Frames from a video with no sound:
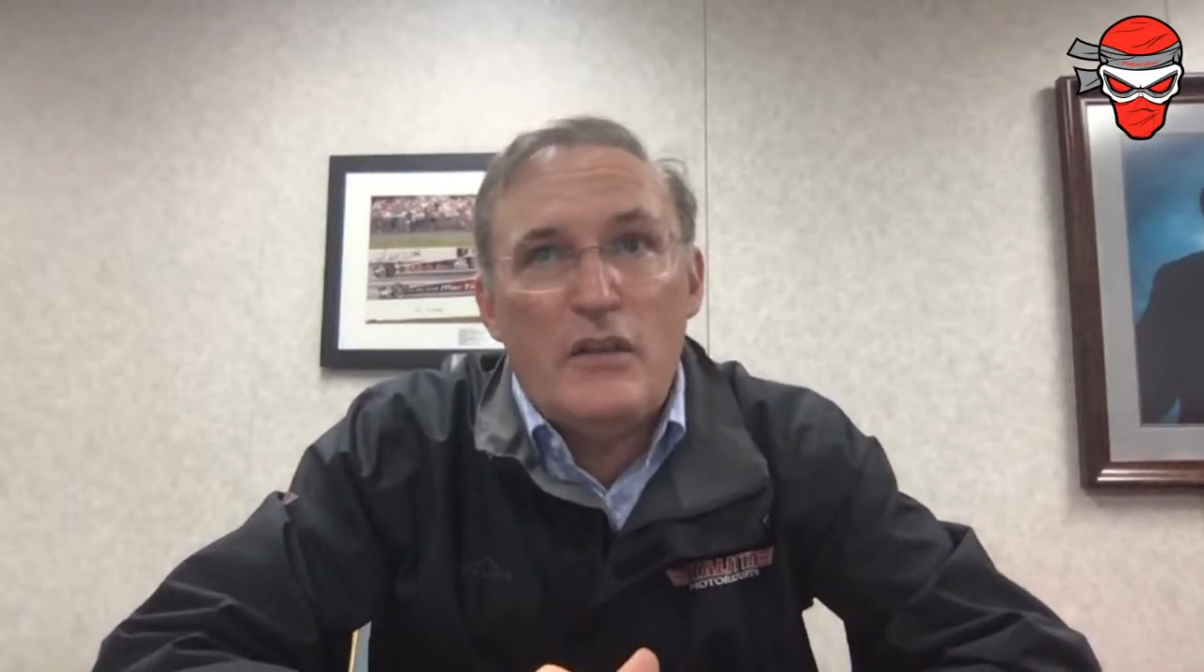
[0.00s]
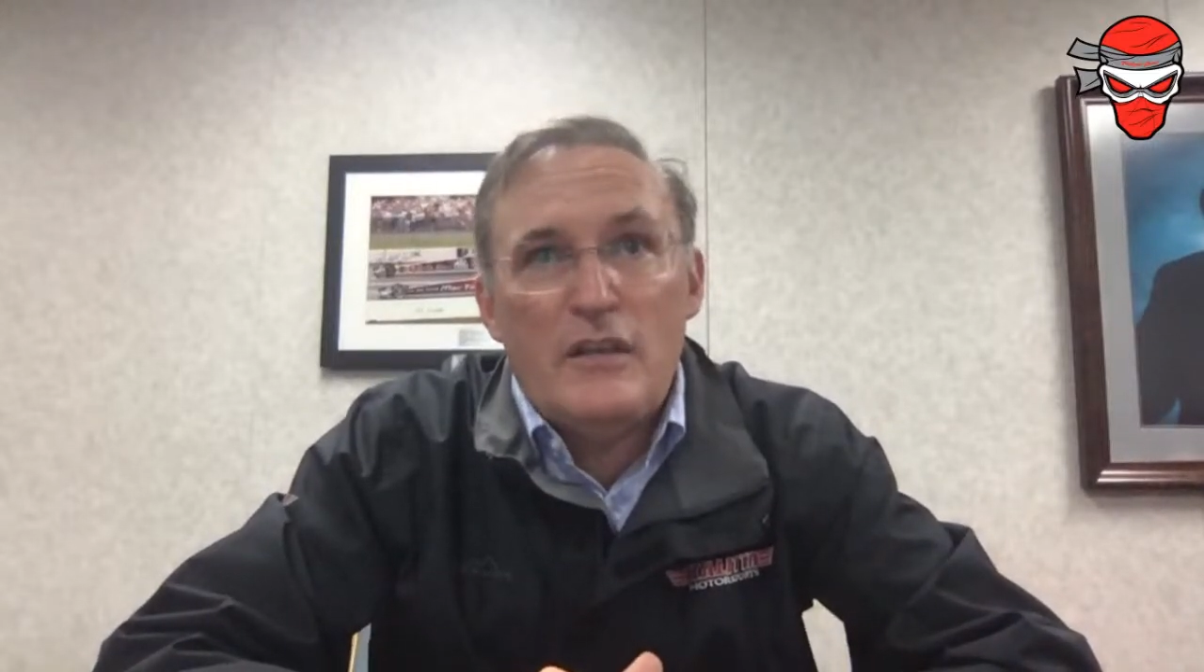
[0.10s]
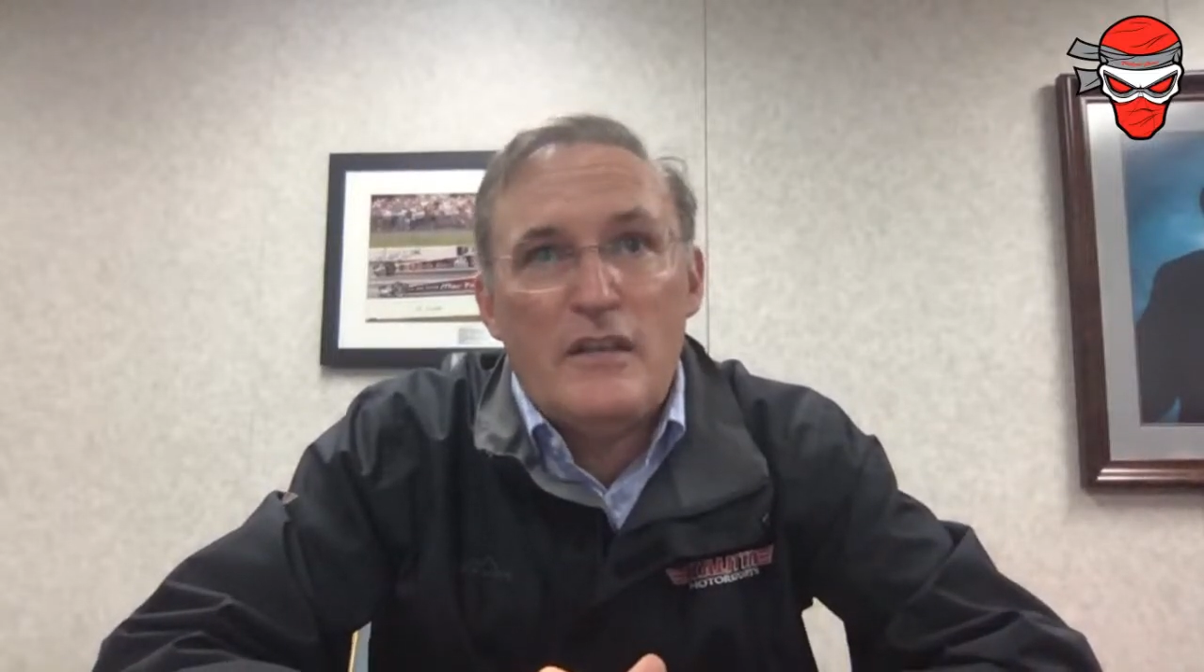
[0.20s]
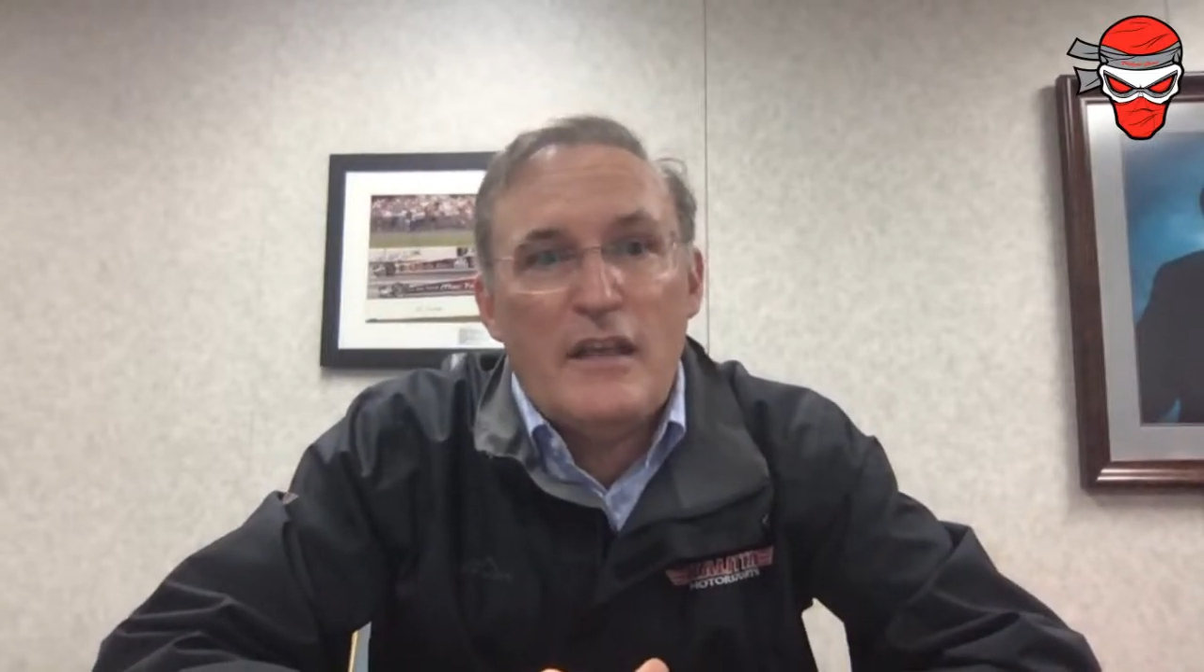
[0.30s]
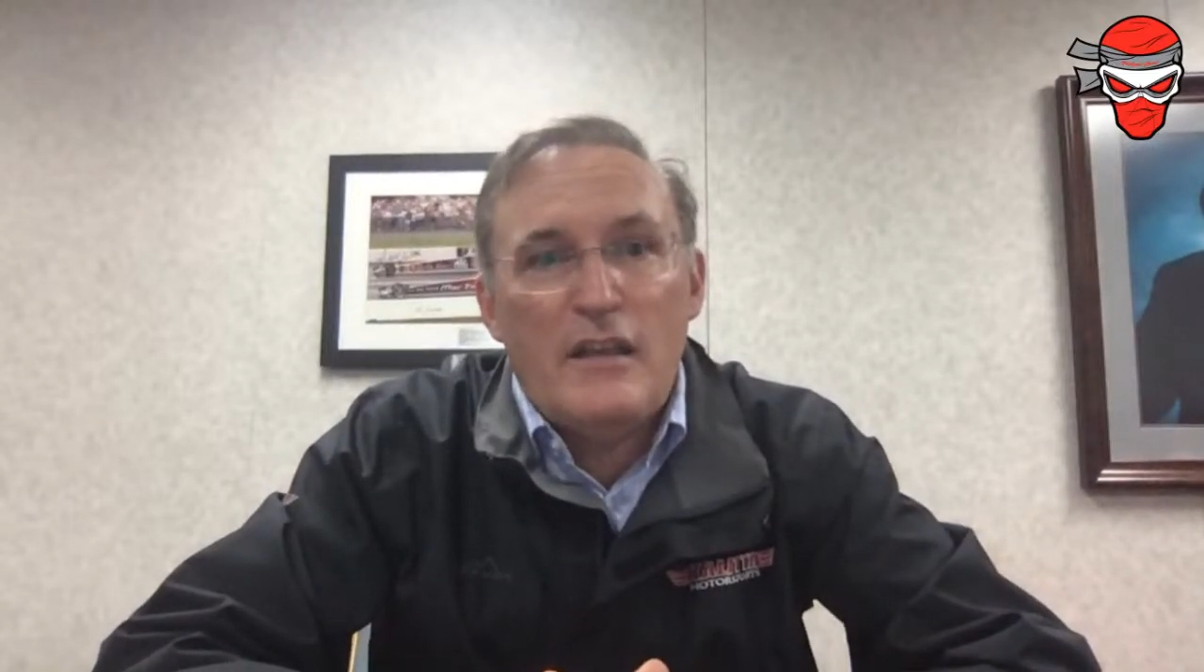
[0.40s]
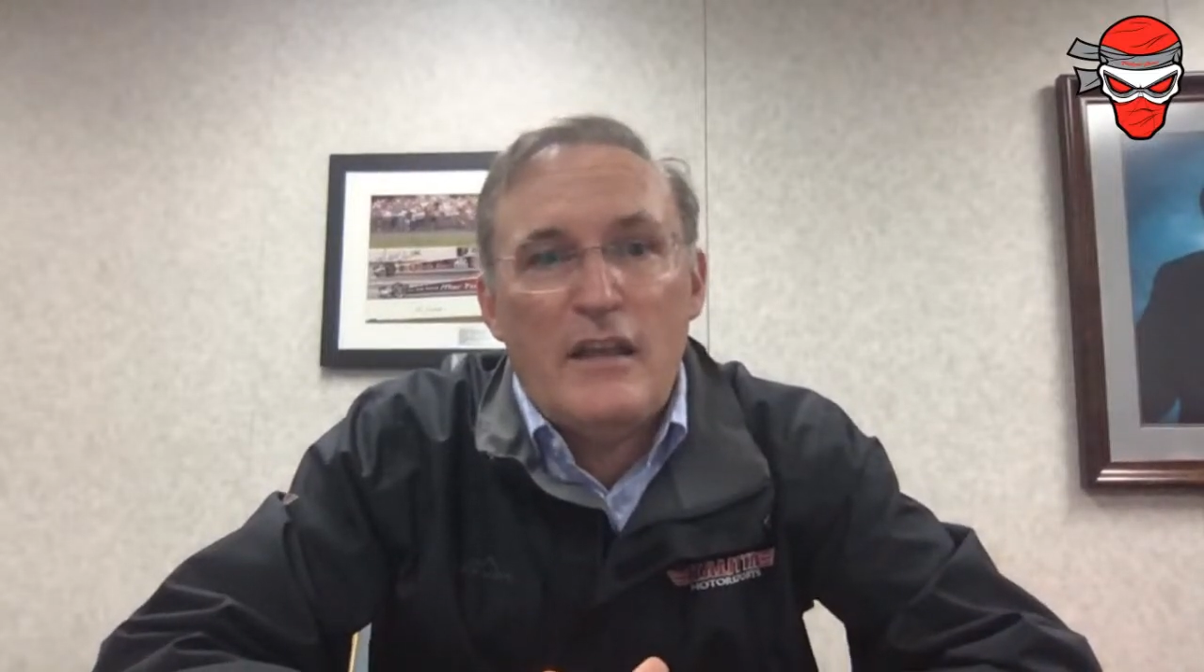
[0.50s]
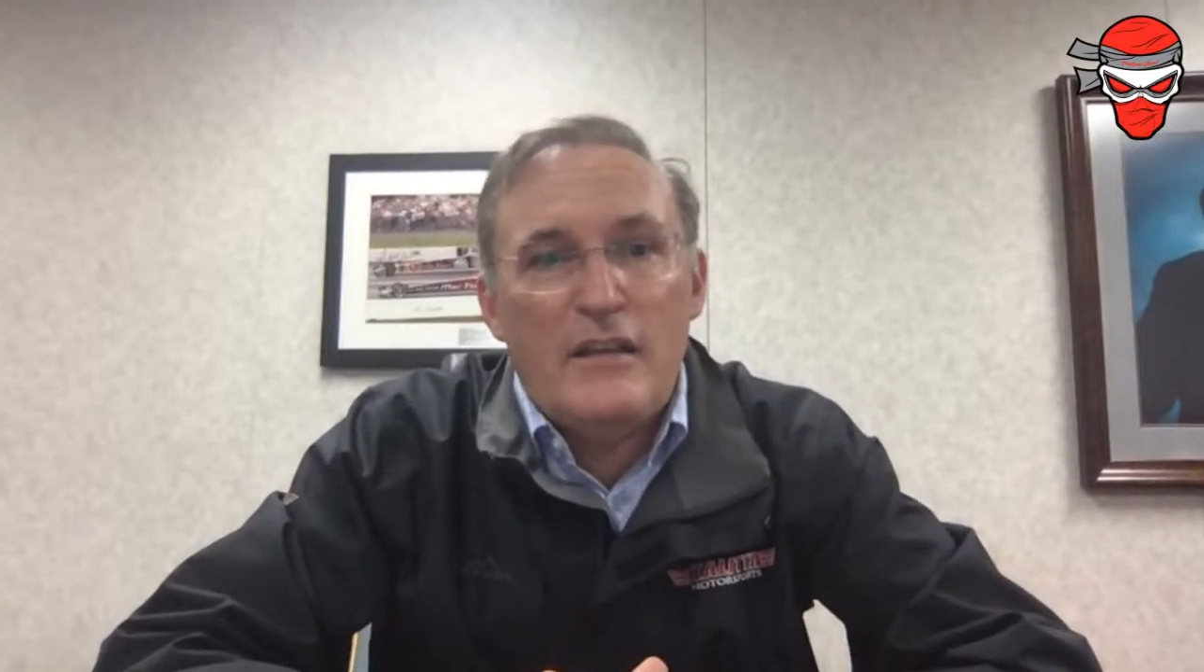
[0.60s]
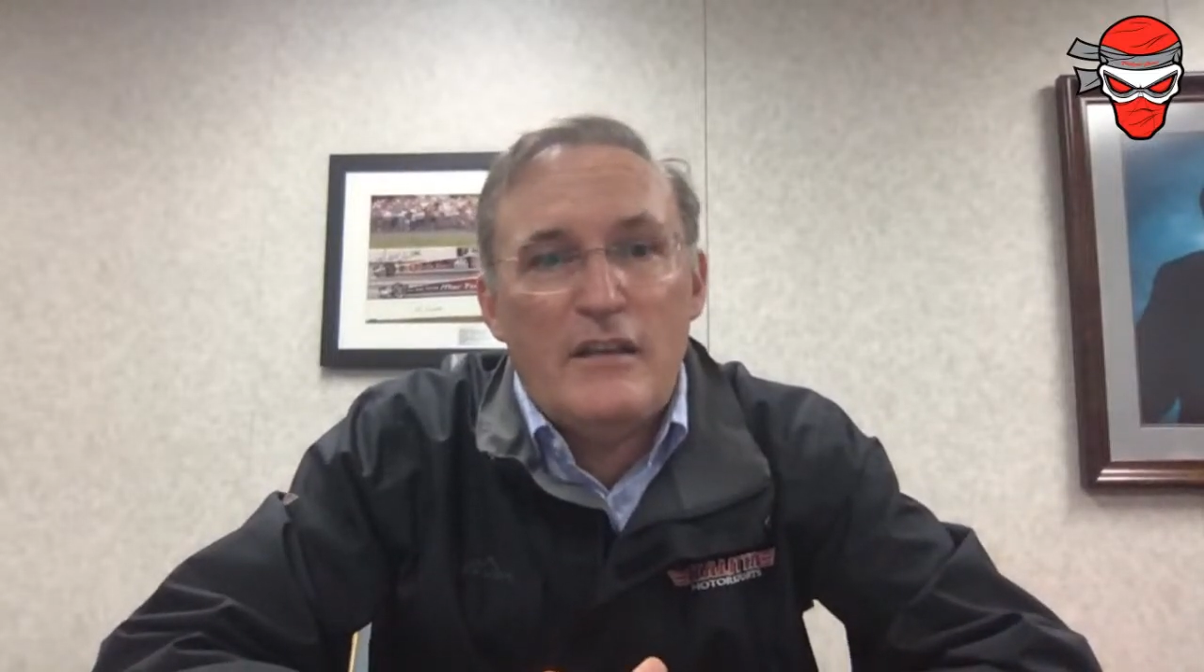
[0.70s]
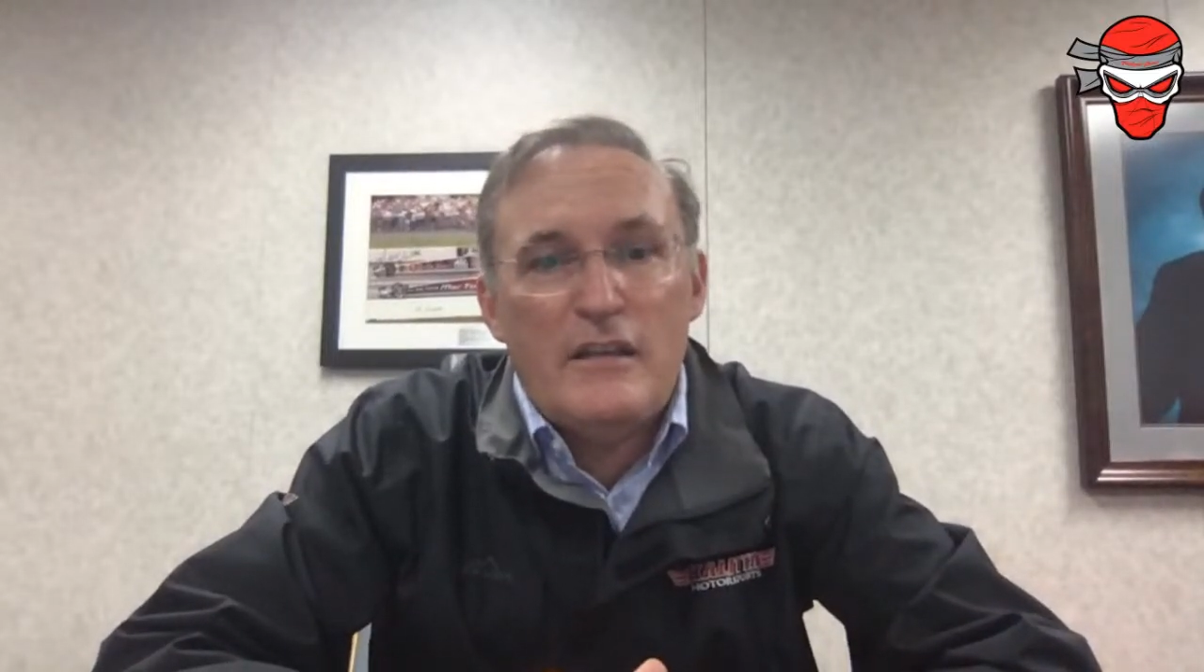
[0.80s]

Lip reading: can take lightly